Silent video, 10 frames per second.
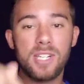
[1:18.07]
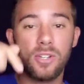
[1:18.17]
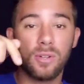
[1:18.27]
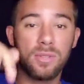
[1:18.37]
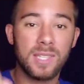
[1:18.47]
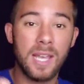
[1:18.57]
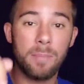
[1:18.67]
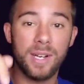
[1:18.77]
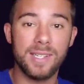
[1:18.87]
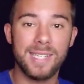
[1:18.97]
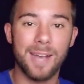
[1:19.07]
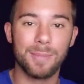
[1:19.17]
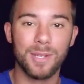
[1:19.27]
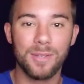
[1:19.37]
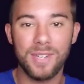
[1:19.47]
sure you click that button down
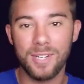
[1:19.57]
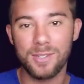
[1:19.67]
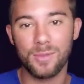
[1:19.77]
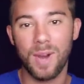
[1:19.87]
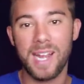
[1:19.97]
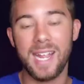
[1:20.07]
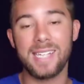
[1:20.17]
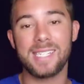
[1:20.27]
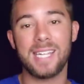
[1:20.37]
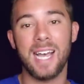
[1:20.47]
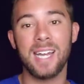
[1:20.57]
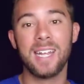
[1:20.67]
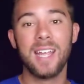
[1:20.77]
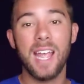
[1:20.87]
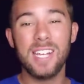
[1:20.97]
below the video to the right hand side
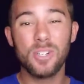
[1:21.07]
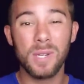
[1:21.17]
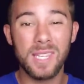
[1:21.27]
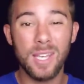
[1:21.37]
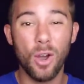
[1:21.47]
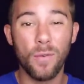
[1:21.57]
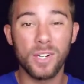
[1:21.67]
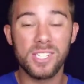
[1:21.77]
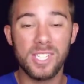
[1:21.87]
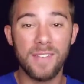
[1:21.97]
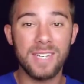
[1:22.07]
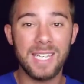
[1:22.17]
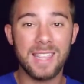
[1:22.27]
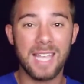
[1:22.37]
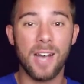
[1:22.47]
and join the over
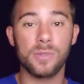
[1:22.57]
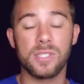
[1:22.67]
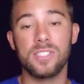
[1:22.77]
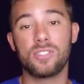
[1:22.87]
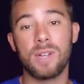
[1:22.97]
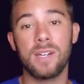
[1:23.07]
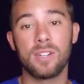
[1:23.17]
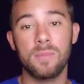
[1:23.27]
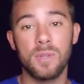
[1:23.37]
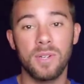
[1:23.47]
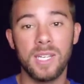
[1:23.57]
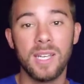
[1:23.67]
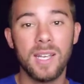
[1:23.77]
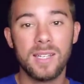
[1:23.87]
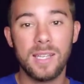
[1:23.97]
70,000 trader community
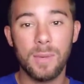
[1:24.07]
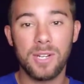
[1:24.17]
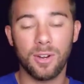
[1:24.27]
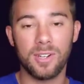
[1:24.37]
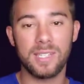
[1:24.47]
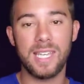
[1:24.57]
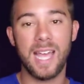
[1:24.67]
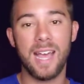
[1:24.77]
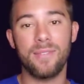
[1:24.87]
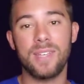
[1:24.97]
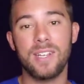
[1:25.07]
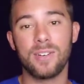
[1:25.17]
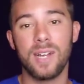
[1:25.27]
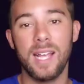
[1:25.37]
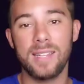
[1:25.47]
that we currently have
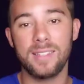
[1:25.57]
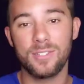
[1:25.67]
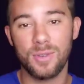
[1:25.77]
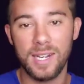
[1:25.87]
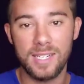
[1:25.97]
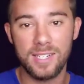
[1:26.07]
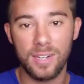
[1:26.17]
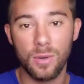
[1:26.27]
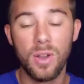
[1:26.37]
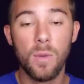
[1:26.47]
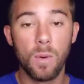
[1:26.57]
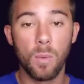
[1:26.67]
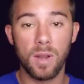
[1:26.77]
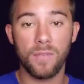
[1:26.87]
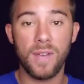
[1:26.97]
here at the trading channel. We're
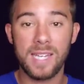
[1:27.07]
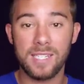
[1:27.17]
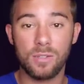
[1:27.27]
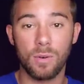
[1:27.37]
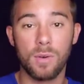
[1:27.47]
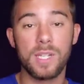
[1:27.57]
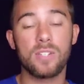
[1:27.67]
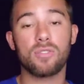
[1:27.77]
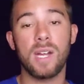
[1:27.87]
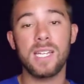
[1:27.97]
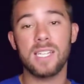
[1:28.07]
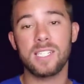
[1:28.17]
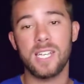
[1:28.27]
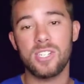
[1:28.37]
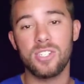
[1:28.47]
one of the fastest growing trading
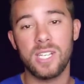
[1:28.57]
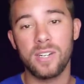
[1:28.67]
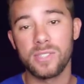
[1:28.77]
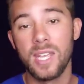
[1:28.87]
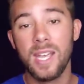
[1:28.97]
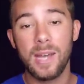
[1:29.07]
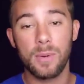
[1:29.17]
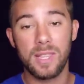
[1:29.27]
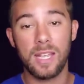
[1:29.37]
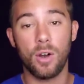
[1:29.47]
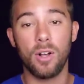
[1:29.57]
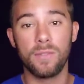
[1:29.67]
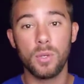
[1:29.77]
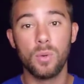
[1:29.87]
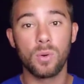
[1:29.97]
education channels, and I want to thank all of
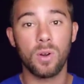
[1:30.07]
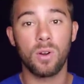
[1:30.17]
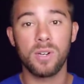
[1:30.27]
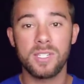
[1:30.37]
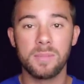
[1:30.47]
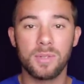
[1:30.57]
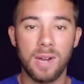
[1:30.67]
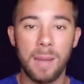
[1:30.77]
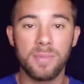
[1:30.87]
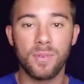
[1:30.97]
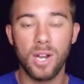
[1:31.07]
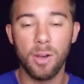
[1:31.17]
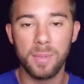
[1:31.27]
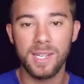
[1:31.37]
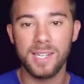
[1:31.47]
you who are already subscribed for
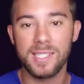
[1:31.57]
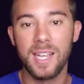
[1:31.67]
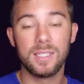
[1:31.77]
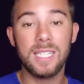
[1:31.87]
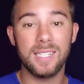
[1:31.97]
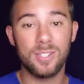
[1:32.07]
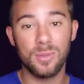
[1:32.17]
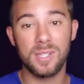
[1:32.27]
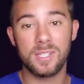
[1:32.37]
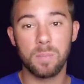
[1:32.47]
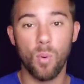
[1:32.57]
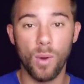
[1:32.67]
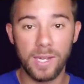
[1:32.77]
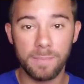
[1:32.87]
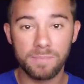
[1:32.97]
helping us get to this
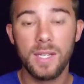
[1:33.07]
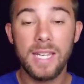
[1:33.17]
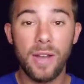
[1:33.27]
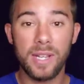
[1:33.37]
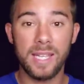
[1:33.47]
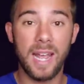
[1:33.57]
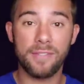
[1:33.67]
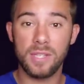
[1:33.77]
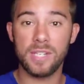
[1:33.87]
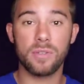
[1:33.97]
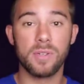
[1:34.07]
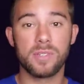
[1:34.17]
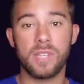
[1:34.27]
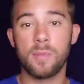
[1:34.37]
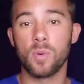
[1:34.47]
point. Now, again, after the intro and
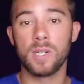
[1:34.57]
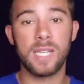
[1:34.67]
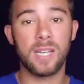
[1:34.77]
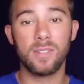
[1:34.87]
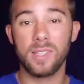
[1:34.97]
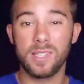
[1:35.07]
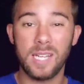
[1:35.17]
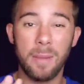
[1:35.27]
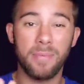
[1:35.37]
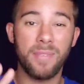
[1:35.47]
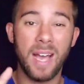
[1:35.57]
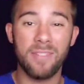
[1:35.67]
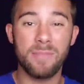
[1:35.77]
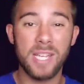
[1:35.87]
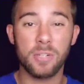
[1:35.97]
disclaimer, we're going to take a look at the top 5
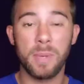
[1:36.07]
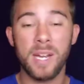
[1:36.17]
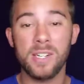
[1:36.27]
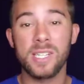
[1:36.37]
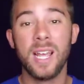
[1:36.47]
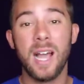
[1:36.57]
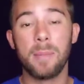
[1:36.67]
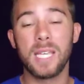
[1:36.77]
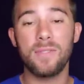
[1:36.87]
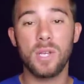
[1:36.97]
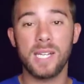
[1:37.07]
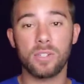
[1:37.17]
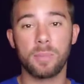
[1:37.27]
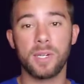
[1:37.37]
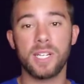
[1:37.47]
major pairs. I'm going to give you guys
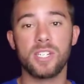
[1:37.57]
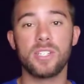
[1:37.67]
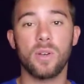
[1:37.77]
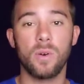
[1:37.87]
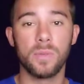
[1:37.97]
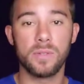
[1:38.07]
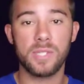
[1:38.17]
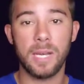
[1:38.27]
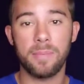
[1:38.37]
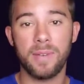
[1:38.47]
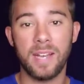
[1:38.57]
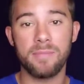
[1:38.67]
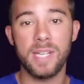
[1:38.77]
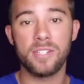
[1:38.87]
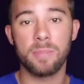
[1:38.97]
our predictions on those top 5
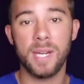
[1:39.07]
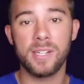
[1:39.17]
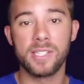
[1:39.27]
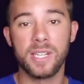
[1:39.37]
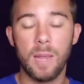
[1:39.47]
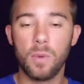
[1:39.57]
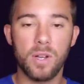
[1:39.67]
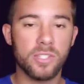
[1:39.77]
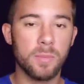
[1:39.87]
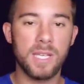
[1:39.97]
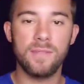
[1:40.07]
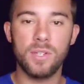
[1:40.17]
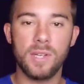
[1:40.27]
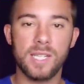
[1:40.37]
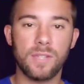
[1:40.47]
major pairs, and we'll also be giving you
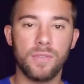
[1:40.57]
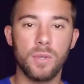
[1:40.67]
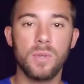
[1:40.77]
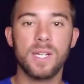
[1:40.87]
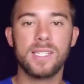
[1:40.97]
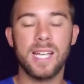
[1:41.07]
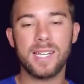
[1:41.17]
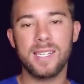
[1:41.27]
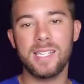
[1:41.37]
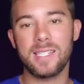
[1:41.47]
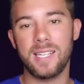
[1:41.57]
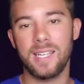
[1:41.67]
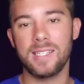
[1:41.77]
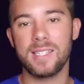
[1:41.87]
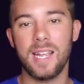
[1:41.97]
guys a few techniques,
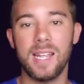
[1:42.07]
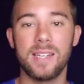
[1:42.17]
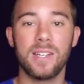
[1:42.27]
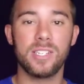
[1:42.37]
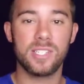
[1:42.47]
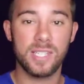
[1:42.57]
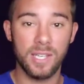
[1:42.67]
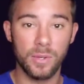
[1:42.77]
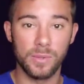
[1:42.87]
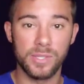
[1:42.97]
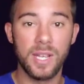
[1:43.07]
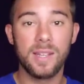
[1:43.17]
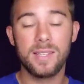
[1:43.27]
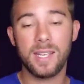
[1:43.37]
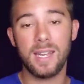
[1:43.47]
hints, and skills
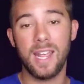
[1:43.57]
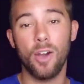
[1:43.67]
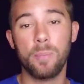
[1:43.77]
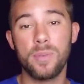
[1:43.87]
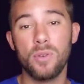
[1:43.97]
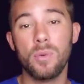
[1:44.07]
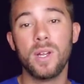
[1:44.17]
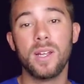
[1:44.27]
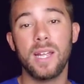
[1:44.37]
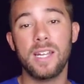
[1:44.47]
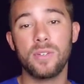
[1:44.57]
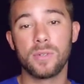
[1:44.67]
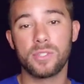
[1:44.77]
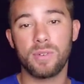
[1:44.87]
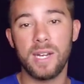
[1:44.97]
that can help you in your
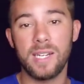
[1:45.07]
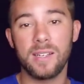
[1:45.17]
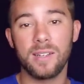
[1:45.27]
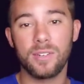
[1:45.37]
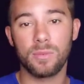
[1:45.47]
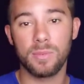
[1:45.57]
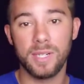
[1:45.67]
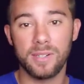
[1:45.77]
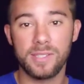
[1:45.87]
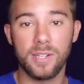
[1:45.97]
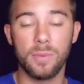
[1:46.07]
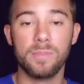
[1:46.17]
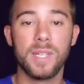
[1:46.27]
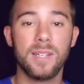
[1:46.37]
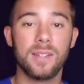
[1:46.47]
trading career. So
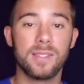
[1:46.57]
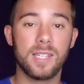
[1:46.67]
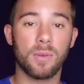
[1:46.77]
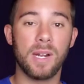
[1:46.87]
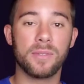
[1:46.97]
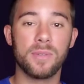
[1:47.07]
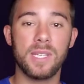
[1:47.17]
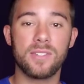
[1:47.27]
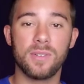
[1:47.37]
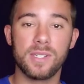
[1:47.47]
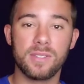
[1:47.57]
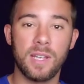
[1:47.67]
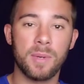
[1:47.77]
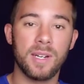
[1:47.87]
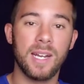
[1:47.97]
stick around through the intro and
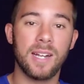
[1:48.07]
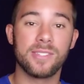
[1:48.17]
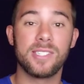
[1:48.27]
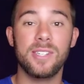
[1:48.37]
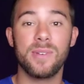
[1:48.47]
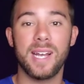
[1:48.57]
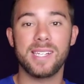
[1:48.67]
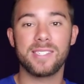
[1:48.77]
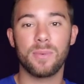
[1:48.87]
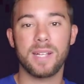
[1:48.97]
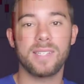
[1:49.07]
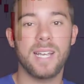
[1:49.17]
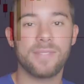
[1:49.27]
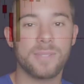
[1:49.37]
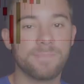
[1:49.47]
disclaimer, and I'll see you guys directly
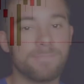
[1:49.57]
after.